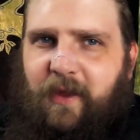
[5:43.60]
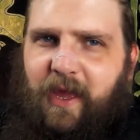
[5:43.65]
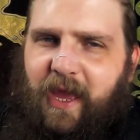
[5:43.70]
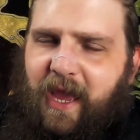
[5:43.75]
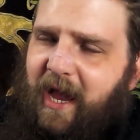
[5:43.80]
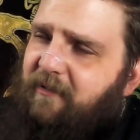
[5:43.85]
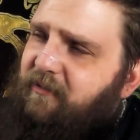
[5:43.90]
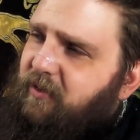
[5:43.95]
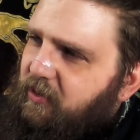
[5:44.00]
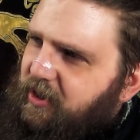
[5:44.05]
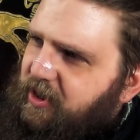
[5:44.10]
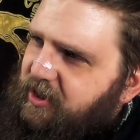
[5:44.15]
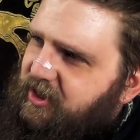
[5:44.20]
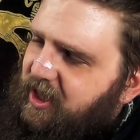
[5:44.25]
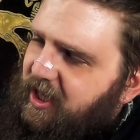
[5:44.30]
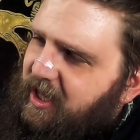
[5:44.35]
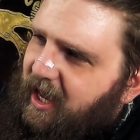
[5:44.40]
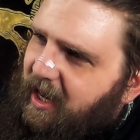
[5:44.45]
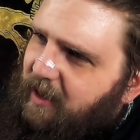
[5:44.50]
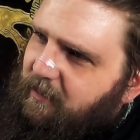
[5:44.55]
After this,
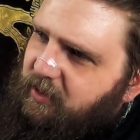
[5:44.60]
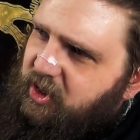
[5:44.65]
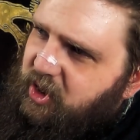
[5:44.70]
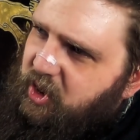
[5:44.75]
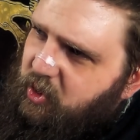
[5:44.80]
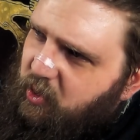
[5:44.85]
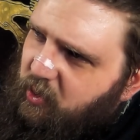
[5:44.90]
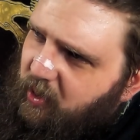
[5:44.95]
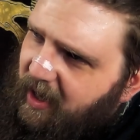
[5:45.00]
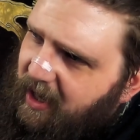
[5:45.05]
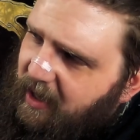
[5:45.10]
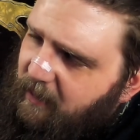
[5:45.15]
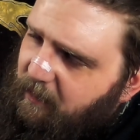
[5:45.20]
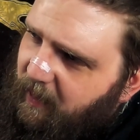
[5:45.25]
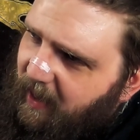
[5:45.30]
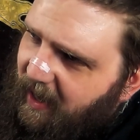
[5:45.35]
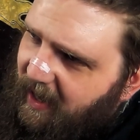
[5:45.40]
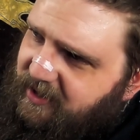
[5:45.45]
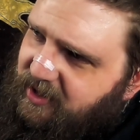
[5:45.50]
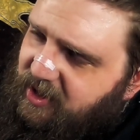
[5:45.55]
they came to a
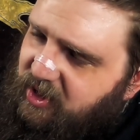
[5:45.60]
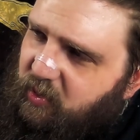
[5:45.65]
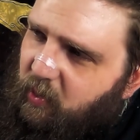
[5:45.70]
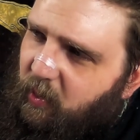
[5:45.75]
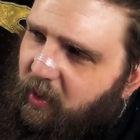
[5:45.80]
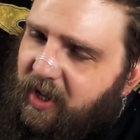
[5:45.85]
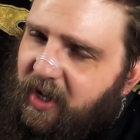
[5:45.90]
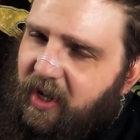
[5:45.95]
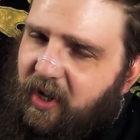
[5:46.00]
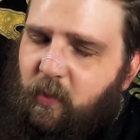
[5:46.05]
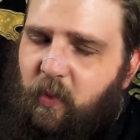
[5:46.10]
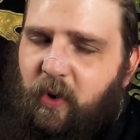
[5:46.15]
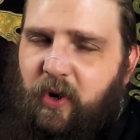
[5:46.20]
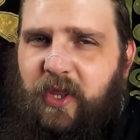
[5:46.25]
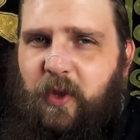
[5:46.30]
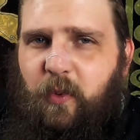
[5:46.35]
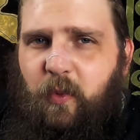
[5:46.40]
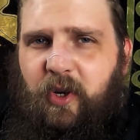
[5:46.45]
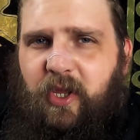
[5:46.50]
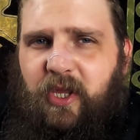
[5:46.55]
passageway where
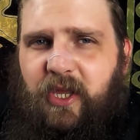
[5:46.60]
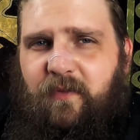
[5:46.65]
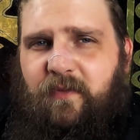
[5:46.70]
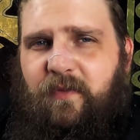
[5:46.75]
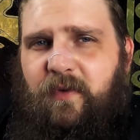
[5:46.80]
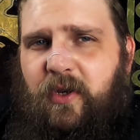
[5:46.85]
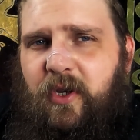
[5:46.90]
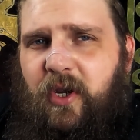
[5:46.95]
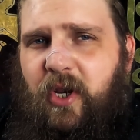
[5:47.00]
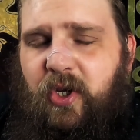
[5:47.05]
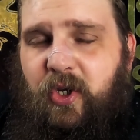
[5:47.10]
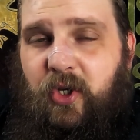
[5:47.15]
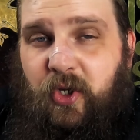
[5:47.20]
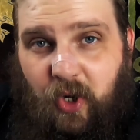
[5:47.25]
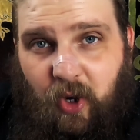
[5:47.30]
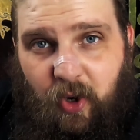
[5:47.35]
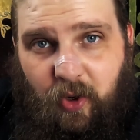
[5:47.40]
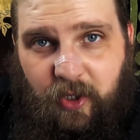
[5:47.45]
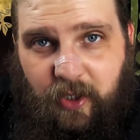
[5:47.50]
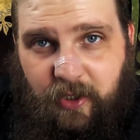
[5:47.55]
they were given
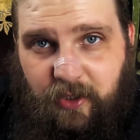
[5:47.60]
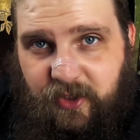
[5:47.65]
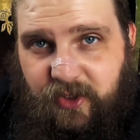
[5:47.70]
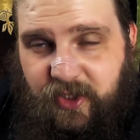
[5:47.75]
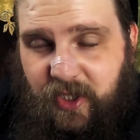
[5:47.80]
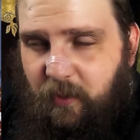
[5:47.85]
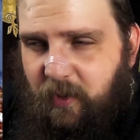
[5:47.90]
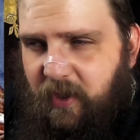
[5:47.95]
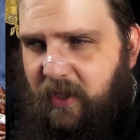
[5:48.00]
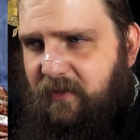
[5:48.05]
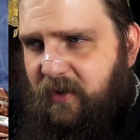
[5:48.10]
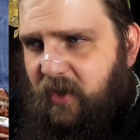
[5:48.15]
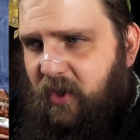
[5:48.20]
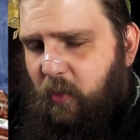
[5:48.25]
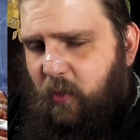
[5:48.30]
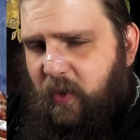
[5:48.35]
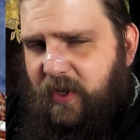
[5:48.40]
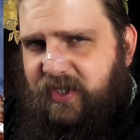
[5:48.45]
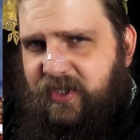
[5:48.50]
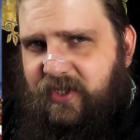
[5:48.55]
knowledge, they were given
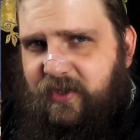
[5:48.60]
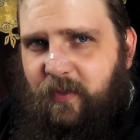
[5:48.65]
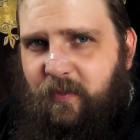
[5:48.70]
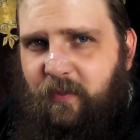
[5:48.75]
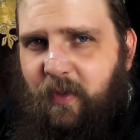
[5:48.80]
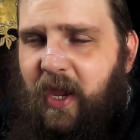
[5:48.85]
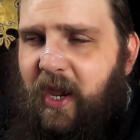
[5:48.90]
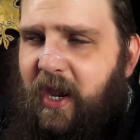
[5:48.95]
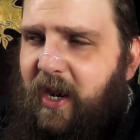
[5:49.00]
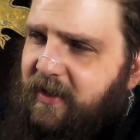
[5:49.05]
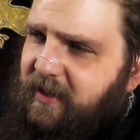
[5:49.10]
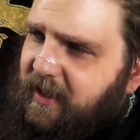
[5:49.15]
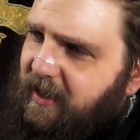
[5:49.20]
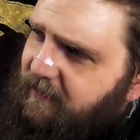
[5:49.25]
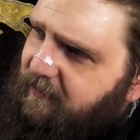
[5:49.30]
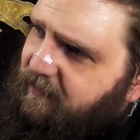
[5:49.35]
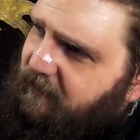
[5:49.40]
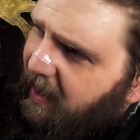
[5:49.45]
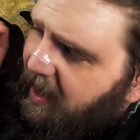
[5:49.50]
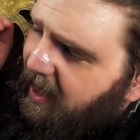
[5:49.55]
the wisdom that
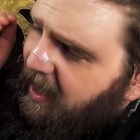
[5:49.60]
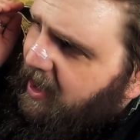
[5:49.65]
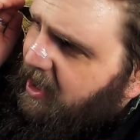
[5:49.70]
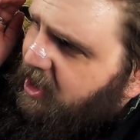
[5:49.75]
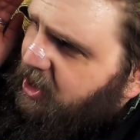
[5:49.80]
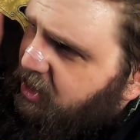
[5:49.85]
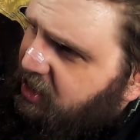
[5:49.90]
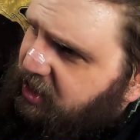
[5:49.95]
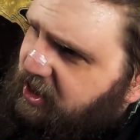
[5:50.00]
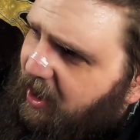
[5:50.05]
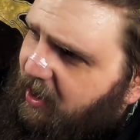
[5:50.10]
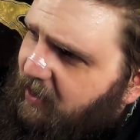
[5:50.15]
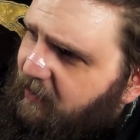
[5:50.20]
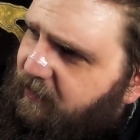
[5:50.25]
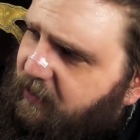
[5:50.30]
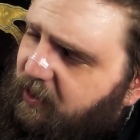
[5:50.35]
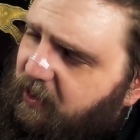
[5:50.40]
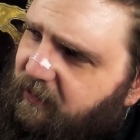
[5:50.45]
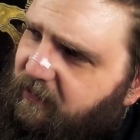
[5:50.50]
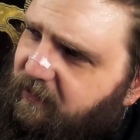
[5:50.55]
if a
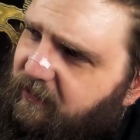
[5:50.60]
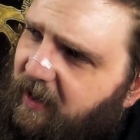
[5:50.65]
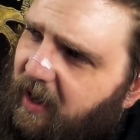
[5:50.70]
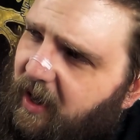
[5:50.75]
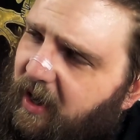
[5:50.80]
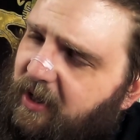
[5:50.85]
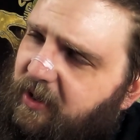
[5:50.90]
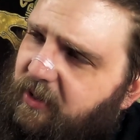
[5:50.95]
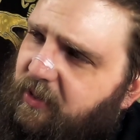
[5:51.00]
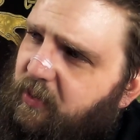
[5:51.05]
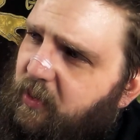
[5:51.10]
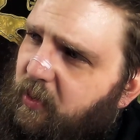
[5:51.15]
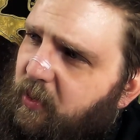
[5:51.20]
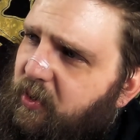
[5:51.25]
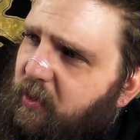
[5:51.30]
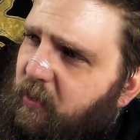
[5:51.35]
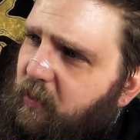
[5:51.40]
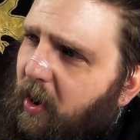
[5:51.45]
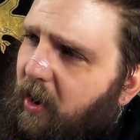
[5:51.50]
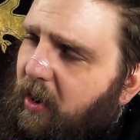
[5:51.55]
dove could fly through
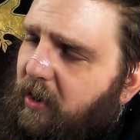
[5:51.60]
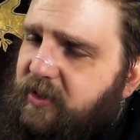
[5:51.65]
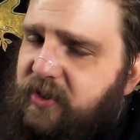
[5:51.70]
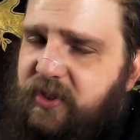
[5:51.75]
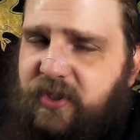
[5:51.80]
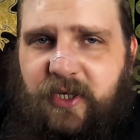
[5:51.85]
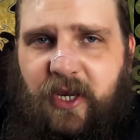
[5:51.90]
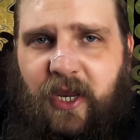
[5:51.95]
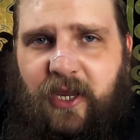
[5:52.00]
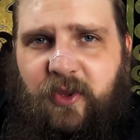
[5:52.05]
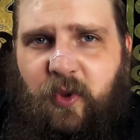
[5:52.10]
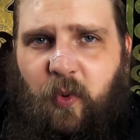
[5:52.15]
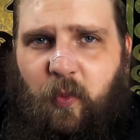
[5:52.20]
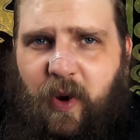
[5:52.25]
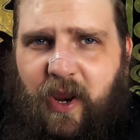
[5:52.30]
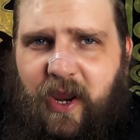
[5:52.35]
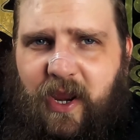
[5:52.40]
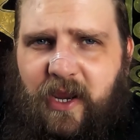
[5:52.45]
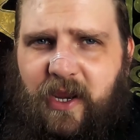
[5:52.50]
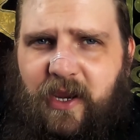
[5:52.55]
the rocks and the
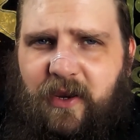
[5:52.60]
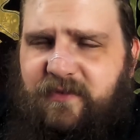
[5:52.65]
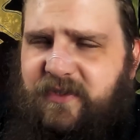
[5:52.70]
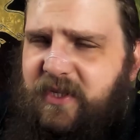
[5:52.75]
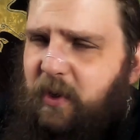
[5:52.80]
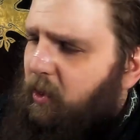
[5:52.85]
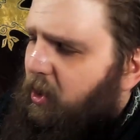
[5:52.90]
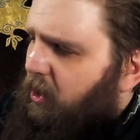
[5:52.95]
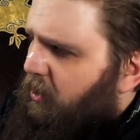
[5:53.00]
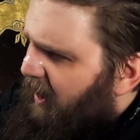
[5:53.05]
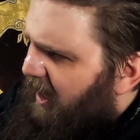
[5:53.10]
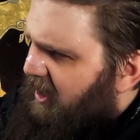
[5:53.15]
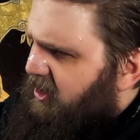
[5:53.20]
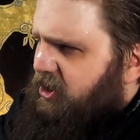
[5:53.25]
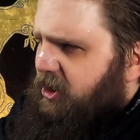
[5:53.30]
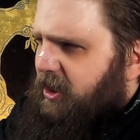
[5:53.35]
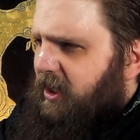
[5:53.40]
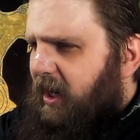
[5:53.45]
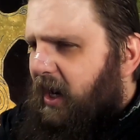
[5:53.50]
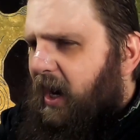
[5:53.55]
waves that were
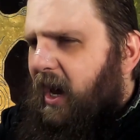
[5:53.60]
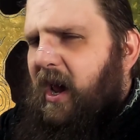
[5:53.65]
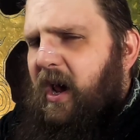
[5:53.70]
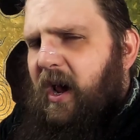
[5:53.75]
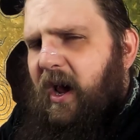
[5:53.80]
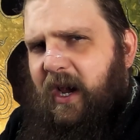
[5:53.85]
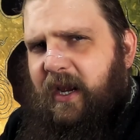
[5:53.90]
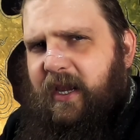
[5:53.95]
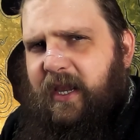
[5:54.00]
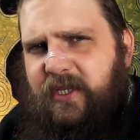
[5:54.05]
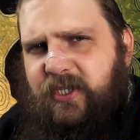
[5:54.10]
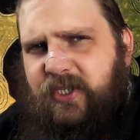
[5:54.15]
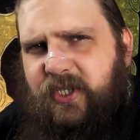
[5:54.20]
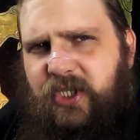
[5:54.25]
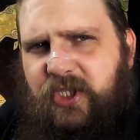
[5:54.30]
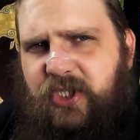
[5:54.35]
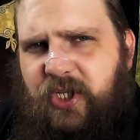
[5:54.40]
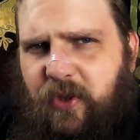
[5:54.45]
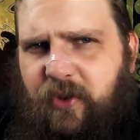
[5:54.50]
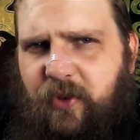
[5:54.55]
crashing against
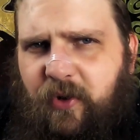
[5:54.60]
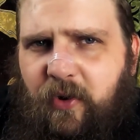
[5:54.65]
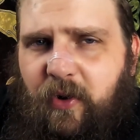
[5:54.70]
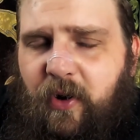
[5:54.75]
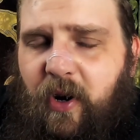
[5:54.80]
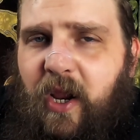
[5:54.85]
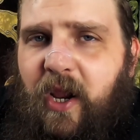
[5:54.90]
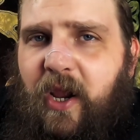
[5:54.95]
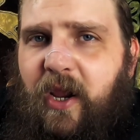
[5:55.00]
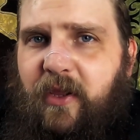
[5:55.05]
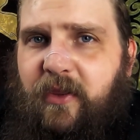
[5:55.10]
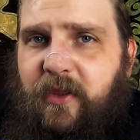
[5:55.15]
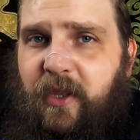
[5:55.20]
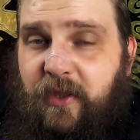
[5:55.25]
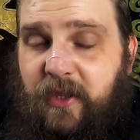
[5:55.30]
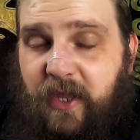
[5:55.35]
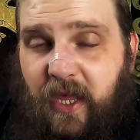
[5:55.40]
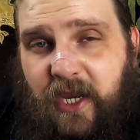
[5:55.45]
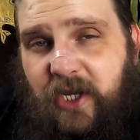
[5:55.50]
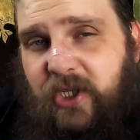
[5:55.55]
each other,
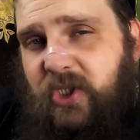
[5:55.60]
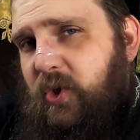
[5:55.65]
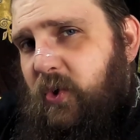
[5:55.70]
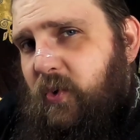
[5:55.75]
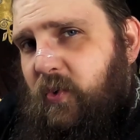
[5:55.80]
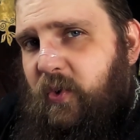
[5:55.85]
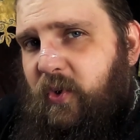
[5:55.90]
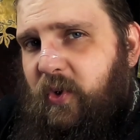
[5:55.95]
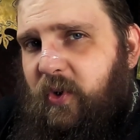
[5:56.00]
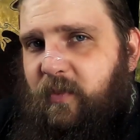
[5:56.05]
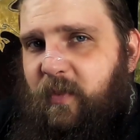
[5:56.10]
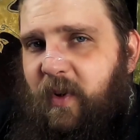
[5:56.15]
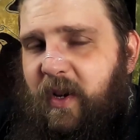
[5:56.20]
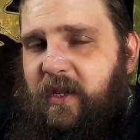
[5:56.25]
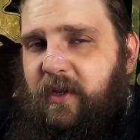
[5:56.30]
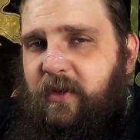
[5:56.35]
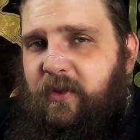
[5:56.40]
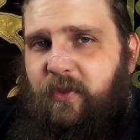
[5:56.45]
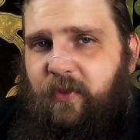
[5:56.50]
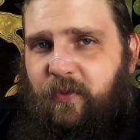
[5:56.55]
then they too could
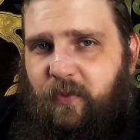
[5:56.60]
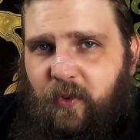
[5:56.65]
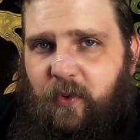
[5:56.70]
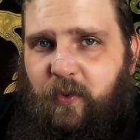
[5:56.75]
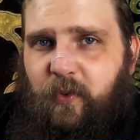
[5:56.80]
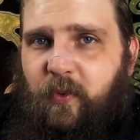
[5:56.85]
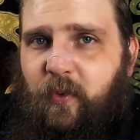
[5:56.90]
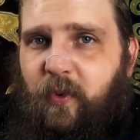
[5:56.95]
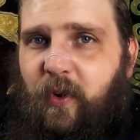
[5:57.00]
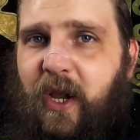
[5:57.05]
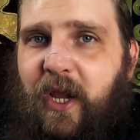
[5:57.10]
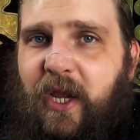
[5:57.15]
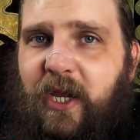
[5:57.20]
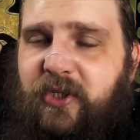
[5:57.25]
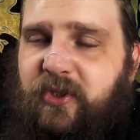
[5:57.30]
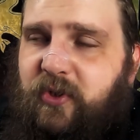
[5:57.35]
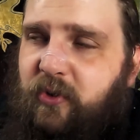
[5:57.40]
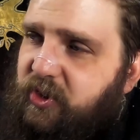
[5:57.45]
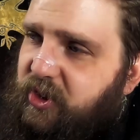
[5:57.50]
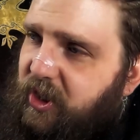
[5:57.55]
make it through.
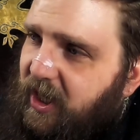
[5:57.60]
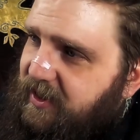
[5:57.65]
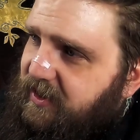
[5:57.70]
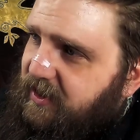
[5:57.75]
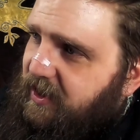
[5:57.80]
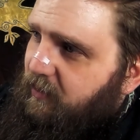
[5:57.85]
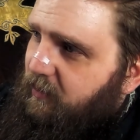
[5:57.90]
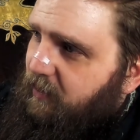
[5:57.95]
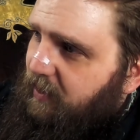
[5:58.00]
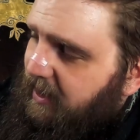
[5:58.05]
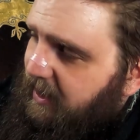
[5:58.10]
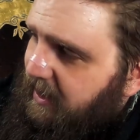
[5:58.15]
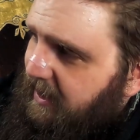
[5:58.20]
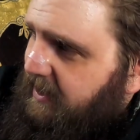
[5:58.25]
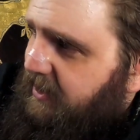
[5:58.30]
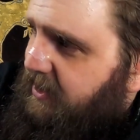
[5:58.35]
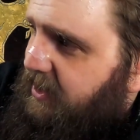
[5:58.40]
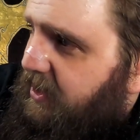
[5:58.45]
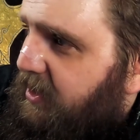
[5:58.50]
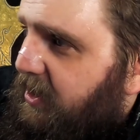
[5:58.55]
So Jason
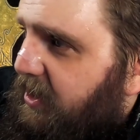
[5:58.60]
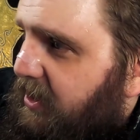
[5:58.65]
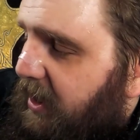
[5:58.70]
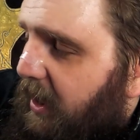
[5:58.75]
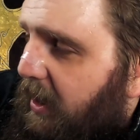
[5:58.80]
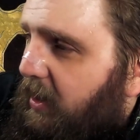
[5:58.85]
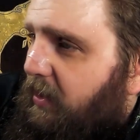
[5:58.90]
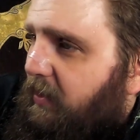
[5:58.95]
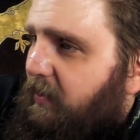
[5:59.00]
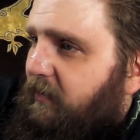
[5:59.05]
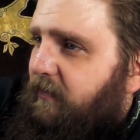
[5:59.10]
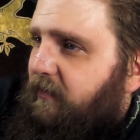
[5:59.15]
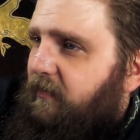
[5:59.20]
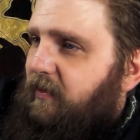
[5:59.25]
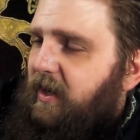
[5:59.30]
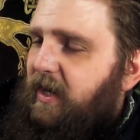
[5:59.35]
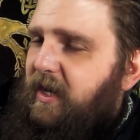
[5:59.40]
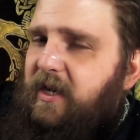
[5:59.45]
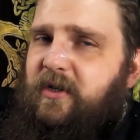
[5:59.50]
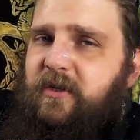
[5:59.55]
releases a
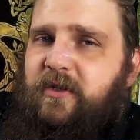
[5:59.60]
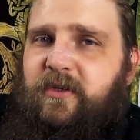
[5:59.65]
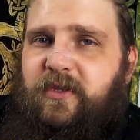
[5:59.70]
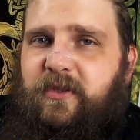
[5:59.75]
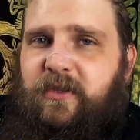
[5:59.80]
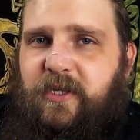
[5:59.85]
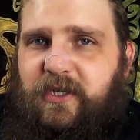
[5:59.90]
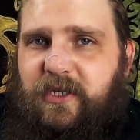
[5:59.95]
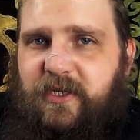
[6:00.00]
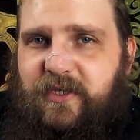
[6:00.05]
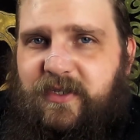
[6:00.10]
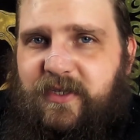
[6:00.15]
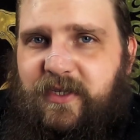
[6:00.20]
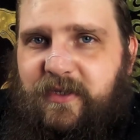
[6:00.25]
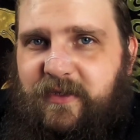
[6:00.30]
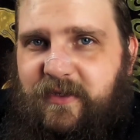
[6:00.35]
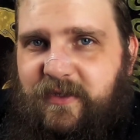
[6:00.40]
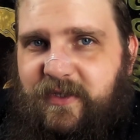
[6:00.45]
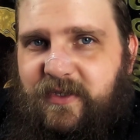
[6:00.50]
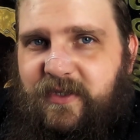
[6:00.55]
dove into the
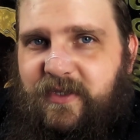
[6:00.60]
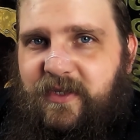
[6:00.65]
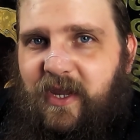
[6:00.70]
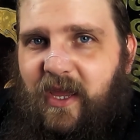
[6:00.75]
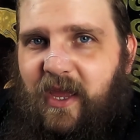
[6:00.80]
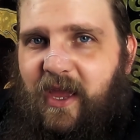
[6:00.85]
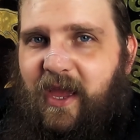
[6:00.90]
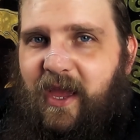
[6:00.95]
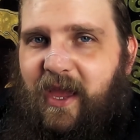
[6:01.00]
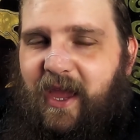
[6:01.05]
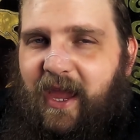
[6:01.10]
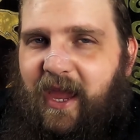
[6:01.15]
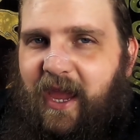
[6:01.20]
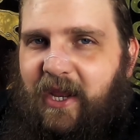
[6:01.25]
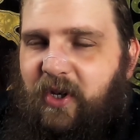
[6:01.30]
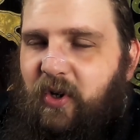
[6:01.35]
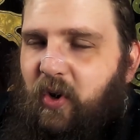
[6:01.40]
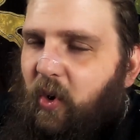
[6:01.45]
distance, and